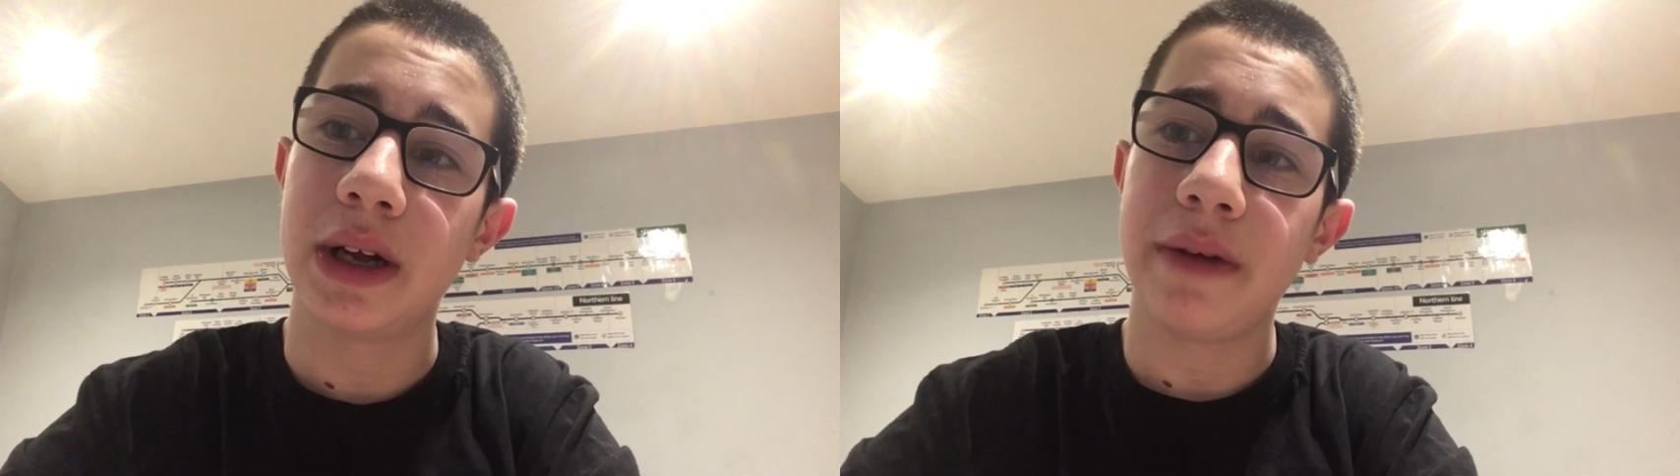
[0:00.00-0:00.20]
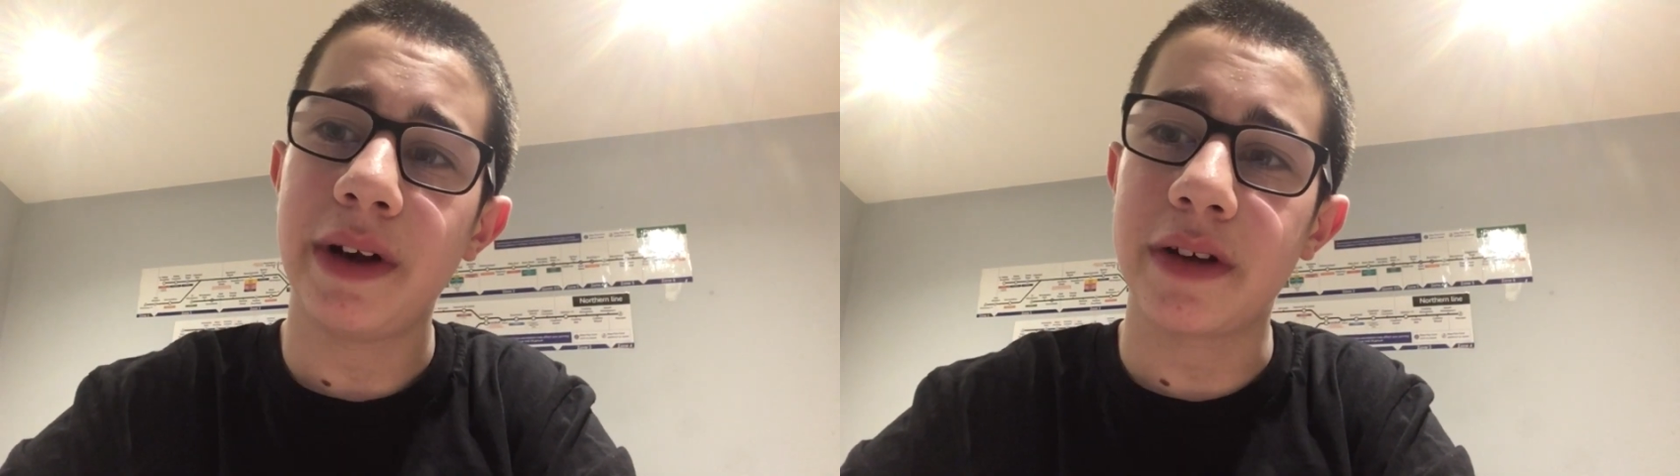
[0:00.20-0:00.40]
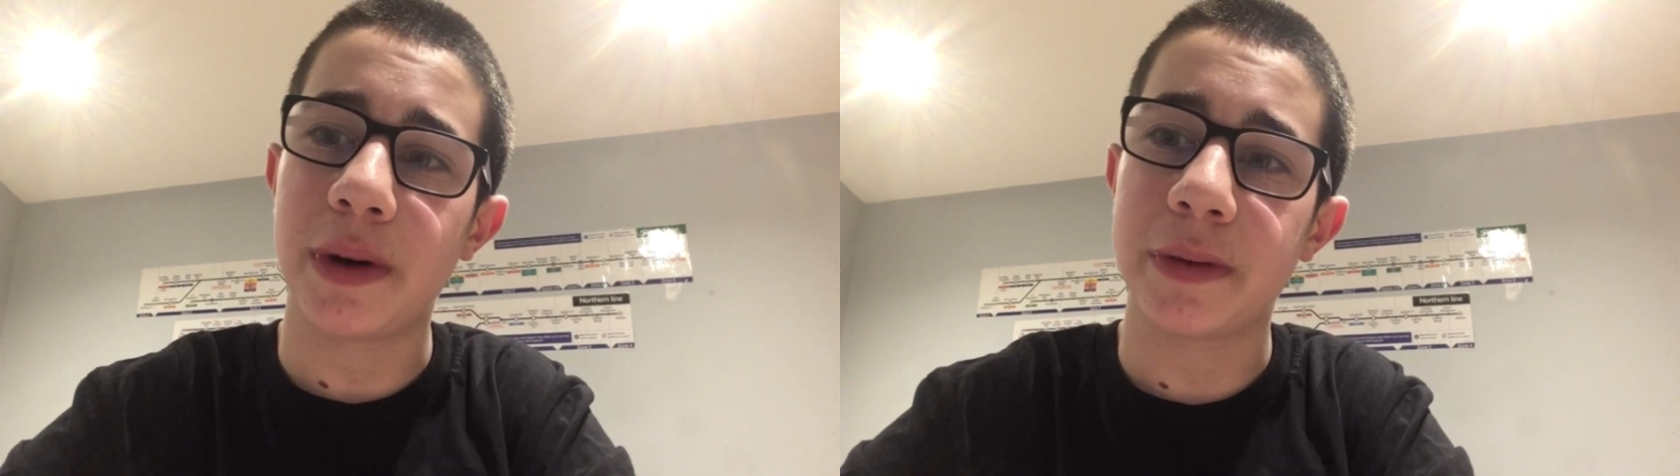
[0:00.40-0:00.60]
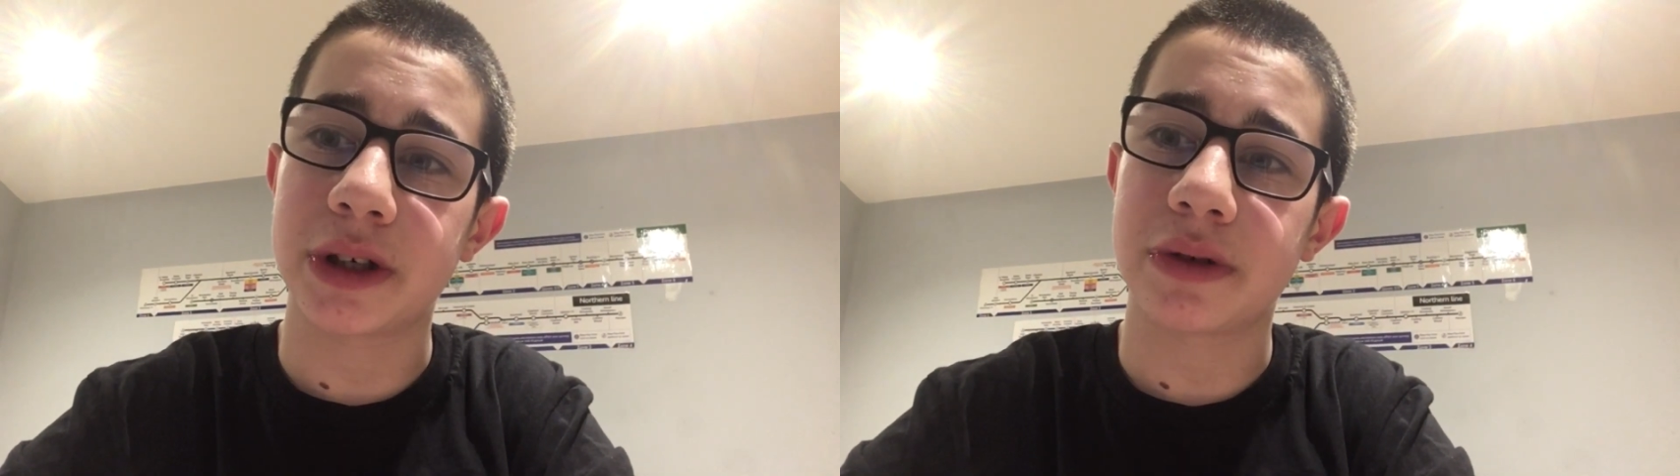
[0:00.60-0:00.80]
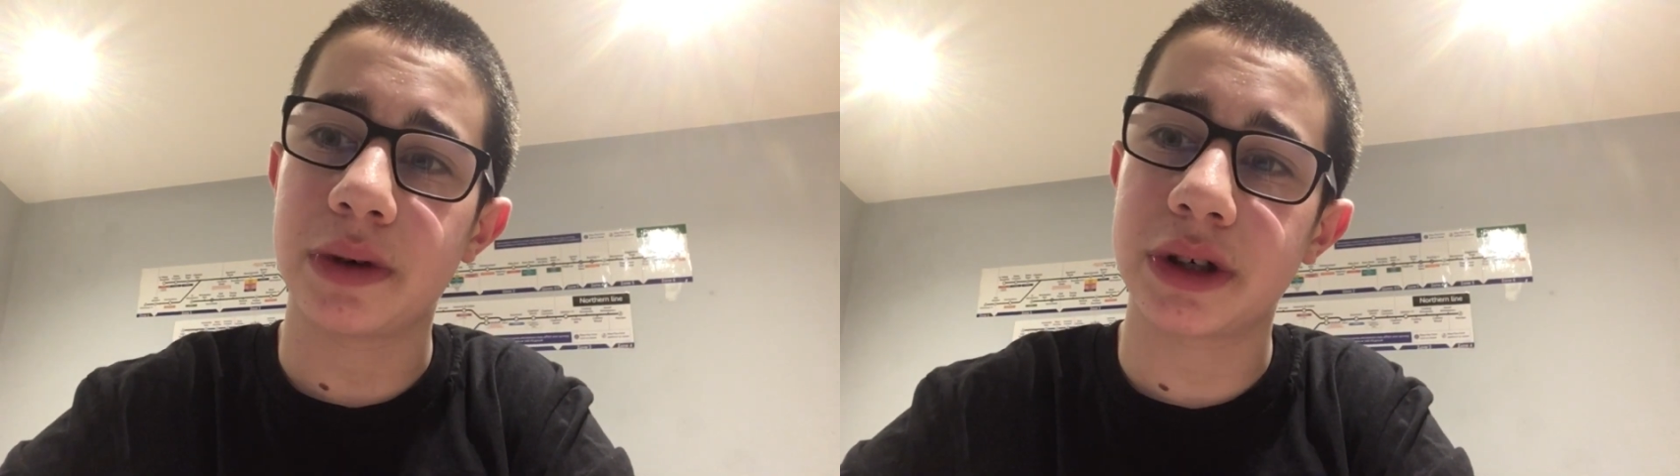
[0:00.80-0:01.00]
Thank you very much
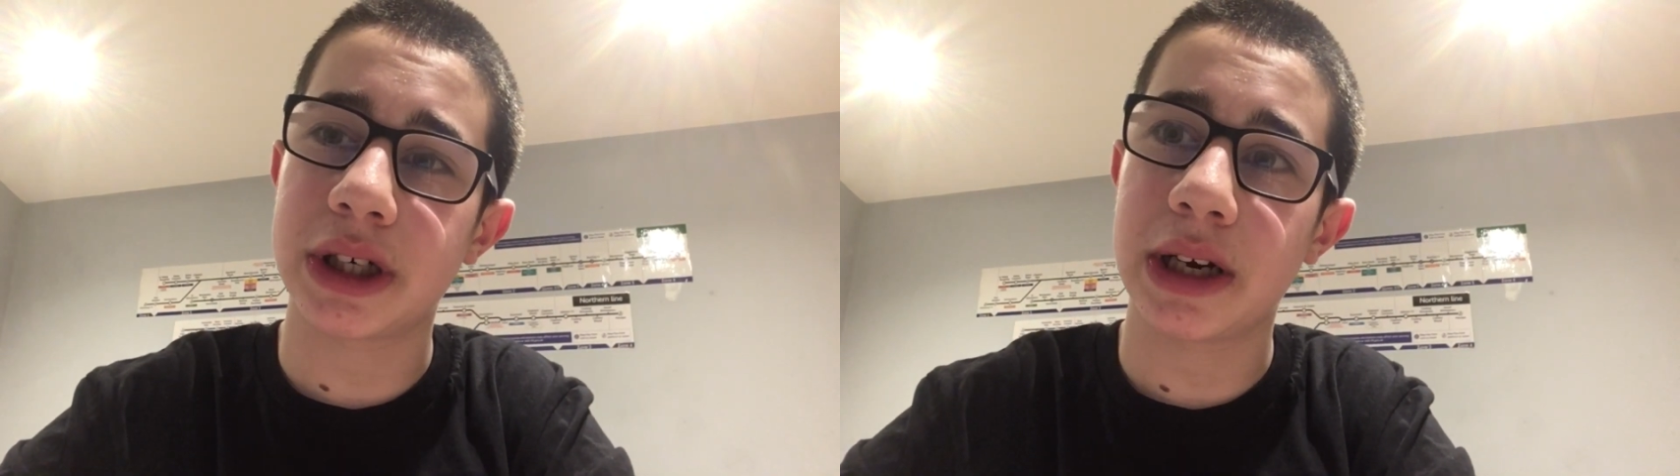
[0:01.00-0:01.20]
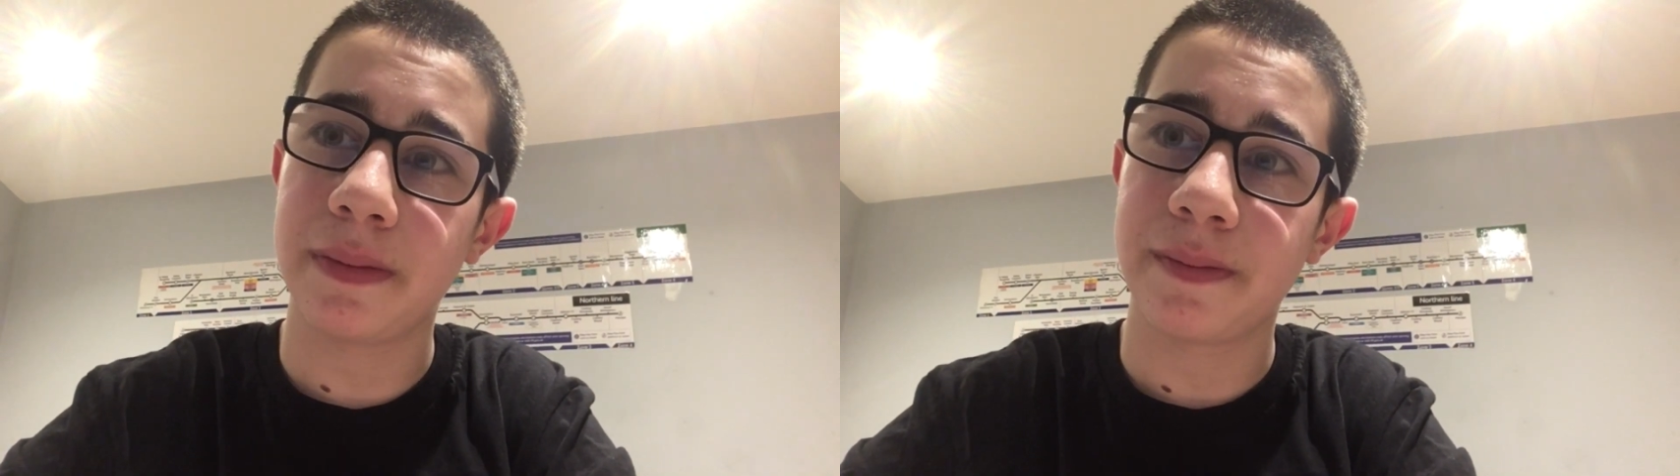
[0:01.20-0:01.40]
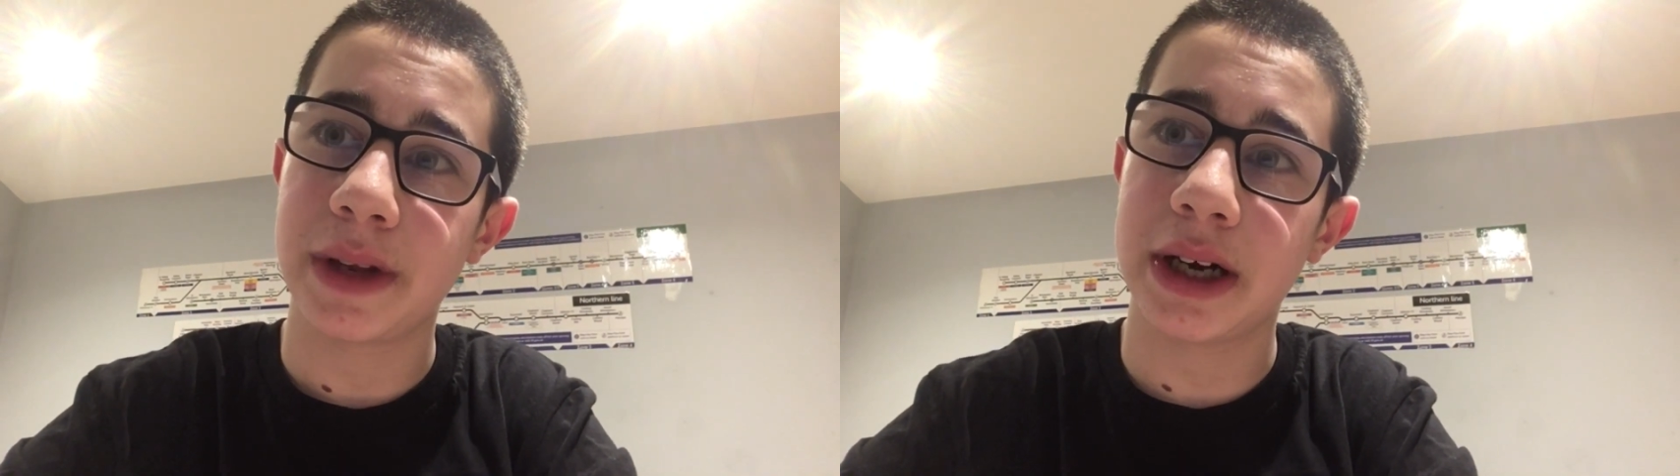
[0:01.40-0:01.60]
for watching,